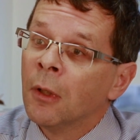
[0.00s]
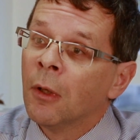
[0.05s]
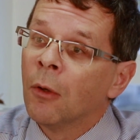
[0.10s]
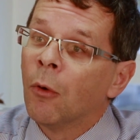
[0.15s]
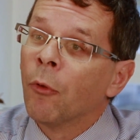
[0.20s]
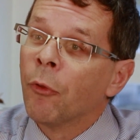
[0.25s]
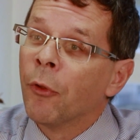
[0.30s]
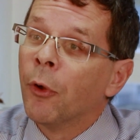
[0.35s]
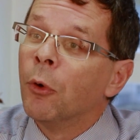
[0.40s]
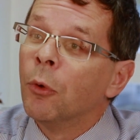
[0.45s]

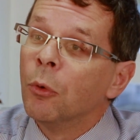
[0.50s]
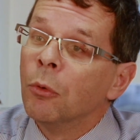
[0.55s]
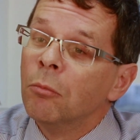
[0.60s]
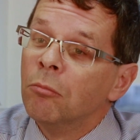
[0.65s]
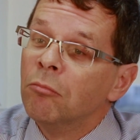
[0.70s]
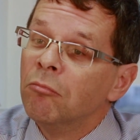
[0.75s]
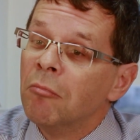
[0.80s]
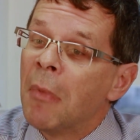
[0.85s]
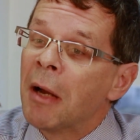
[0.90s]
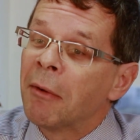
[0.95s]

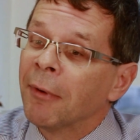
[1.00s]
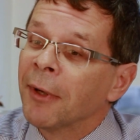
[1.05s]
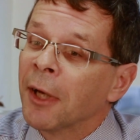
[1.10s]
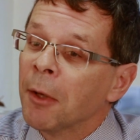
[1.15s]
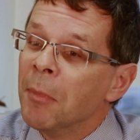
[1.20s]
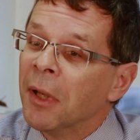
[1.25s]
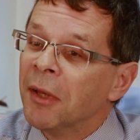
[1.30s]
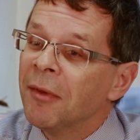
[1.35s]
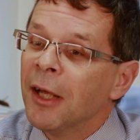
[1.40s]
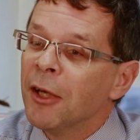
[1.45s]
Although my
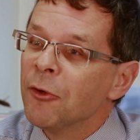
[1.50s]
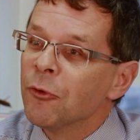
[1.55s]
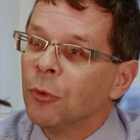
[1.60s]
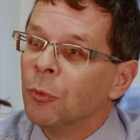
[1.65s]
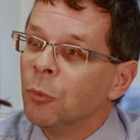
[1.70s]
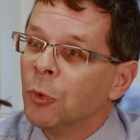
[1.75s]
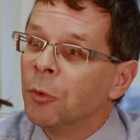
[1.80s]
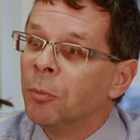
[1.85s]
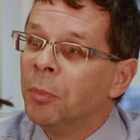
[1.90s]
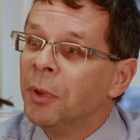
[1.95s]

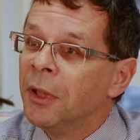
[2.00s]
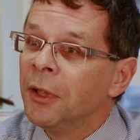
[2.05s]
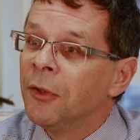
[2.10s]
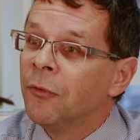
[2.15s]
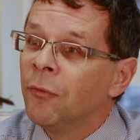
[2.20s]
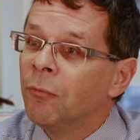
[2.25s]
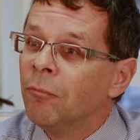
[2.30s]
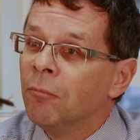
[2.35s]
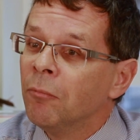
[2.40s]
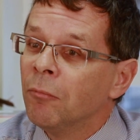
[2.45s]
recommendation would be
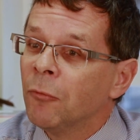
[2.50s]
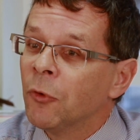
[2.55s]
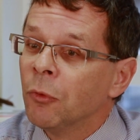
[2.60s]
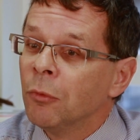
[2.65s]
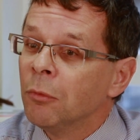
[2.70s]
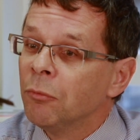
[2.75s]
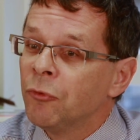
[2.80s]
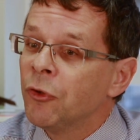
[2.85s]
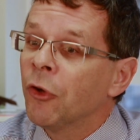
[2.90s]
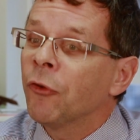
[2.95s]

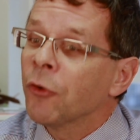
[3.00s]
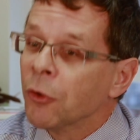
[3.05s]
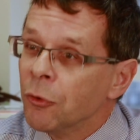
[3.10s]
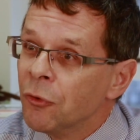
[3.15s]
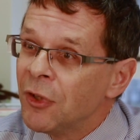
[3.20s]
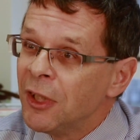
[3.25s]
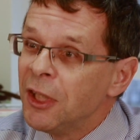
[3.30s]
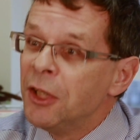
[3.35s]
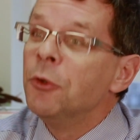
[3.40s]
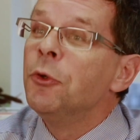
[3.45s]
to just
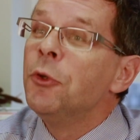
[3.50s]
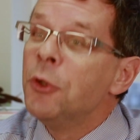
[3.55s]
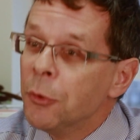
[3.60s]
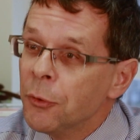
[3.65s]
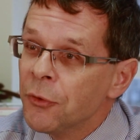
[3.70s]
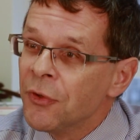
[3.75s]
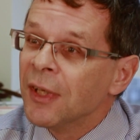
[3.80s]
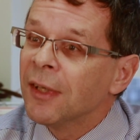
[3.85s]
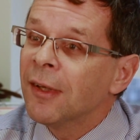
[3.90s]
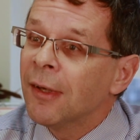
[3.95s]
continue
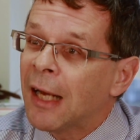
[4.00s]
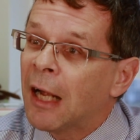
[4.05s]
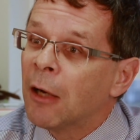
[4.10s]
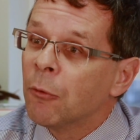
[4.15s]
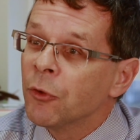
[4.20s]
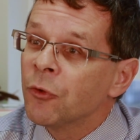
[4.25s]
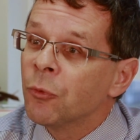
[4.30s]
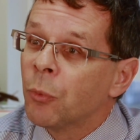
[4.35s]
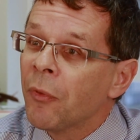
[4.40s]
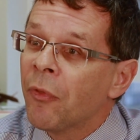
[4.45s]
using the
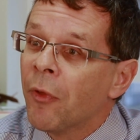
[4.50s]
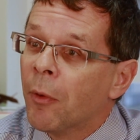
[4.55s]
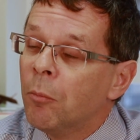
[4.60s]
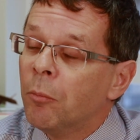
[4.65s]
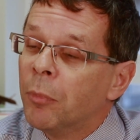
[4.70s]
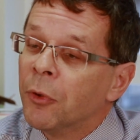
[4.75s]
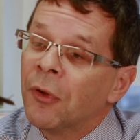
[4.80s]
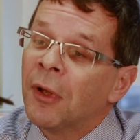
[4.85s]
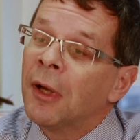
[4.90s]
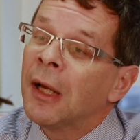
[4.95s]
language with them,
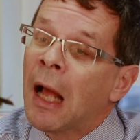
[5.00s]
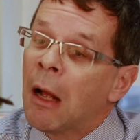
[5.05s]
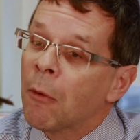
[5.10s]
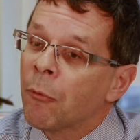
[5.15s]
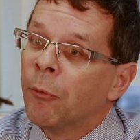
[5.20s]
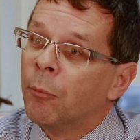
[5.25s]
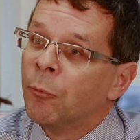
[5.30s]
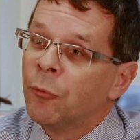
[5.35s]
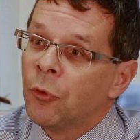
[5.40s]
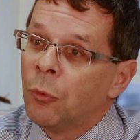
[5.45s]
but allow
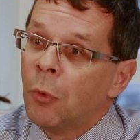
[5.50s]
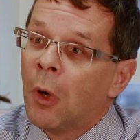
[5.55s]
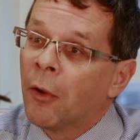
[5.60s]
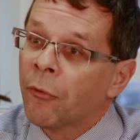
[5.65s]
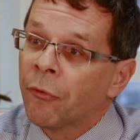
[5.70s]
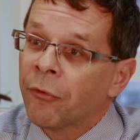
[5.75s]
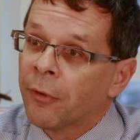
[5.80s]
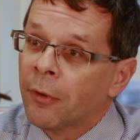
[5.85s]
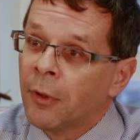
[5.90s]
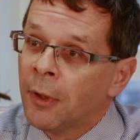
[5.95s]
them to
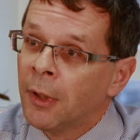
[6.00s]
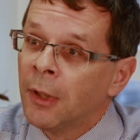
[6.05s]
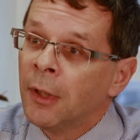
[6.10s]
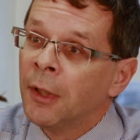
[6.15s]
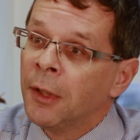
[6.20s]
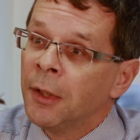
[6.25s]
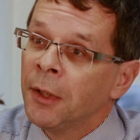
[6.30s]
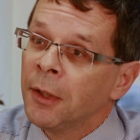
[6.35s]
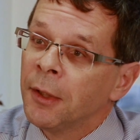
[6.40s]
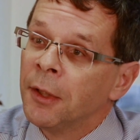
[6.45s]
answer
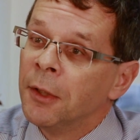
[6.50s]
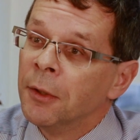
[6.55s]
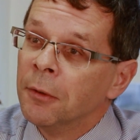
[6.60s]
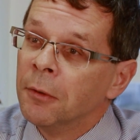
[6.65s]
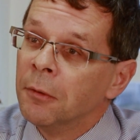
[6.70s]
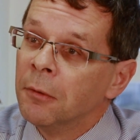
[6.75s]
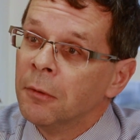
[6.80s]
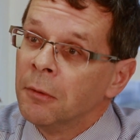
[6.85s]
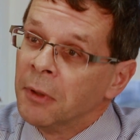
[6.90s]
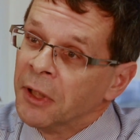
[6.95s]

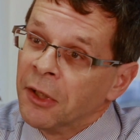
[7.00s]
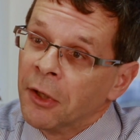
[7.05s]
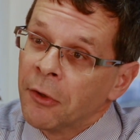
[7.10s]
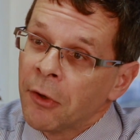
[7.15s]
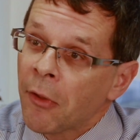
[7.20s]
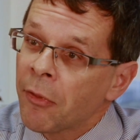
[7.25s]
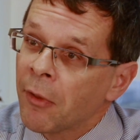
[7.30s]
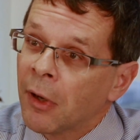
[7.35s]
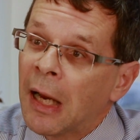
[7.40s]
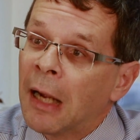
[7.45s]
you in
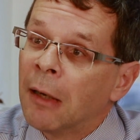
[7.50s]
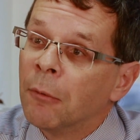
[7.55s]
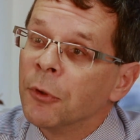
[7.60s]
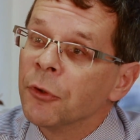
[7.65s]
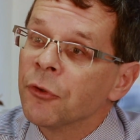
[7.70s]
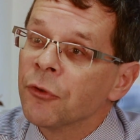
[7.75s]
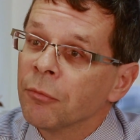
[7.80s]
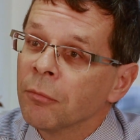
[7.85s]
another language.